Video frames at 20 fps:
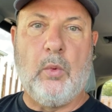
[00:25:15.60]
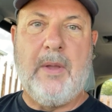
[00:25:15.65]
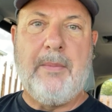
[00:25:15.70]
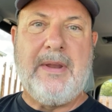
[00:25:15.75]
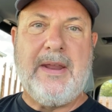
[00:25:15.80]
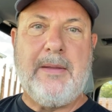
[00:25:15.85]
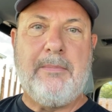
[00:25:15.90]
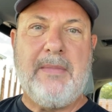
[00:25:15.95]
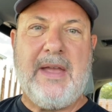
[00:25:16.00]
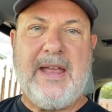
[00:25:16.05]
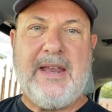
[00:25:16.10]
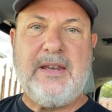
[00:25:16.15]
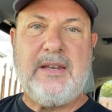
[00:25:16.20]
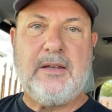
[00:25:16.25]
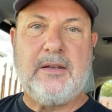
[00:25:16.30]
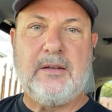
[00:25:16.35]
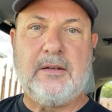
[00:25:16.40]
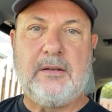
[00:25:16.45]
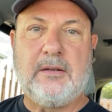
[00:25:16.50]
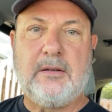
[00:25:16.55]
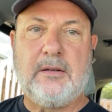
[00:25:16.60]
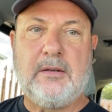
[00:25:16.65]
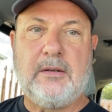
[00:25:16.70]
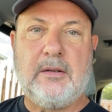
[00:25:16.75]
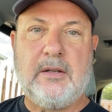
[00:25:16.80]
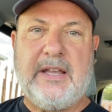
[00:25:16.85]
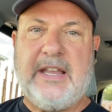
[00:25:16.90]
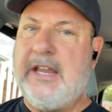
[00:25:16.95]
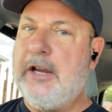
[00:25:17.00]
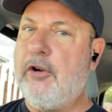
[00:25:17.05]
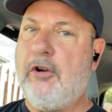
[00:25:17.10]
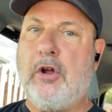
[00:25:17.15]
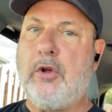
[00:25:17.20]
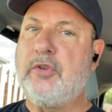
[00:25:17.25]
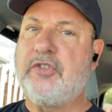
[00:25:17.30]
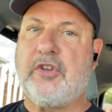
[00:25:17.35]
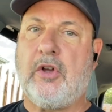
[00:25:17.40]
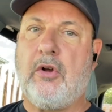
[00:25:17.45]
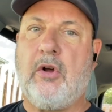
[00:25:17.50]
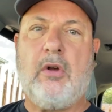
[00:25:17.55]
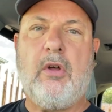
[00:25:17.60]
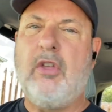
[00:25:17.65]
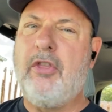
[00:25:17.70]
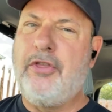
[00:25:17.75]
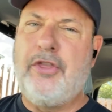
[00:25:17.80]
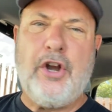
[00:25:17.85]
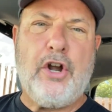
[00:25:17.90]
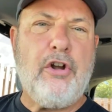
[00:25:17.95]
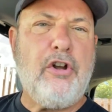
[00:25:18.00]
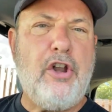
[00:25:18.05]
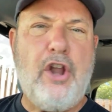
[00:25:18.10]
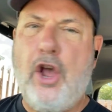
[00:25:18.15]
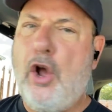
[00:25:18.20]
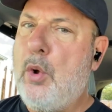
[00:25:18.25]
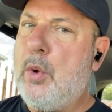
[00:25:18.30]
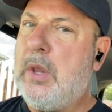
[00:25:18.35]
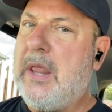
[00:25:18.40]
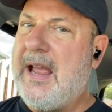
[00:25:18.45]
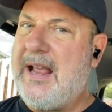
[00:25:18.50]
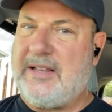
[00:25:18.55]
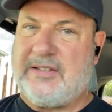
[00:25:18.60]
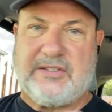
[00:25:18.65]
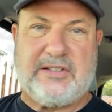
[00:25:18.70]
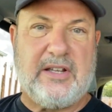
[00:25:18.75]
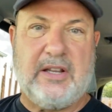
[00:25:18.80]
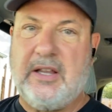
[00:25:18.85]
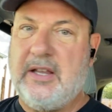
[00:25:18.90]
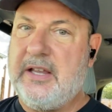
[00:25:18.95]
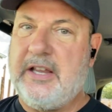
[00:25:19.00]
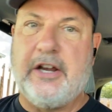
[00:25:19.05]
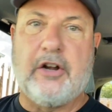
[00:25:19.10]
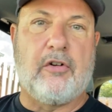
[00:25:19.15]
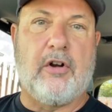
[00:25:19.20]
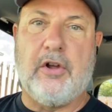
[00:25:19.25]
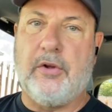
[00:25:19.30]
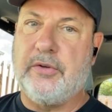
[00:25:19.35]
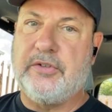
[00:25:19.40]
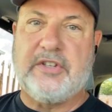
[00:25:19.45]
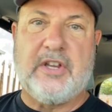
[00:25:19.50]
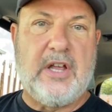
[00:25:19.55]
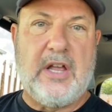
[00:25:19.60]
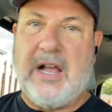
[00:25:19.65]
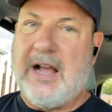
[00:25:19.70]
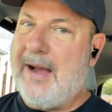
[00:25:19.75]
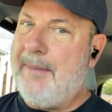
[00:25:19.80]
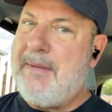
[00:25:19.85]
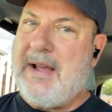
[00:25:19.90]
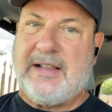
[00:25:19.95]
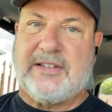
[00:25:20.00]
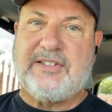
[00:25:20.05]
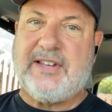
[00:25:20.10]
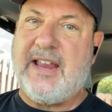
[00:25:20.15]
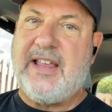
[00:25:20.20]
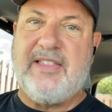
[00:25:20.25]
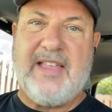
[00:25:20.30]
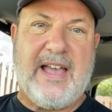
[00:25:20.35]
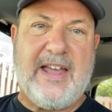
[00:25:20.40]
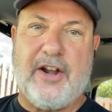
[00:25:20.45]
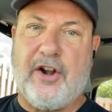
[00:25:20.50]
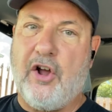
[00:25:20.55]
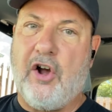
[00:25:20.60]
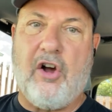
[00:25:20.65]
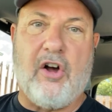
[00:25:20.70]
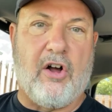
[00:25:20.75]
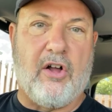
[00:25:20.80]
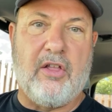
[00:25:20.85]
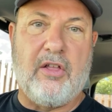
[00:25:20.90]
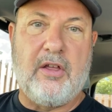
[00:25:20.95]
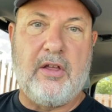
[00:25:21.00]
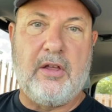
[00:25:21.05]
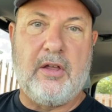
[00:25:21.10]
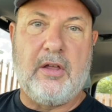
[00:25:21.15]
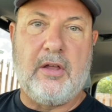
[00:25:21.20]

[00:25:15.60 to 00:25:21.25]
women and men, heroes all. They're no less heroes. I'm not saying that at all.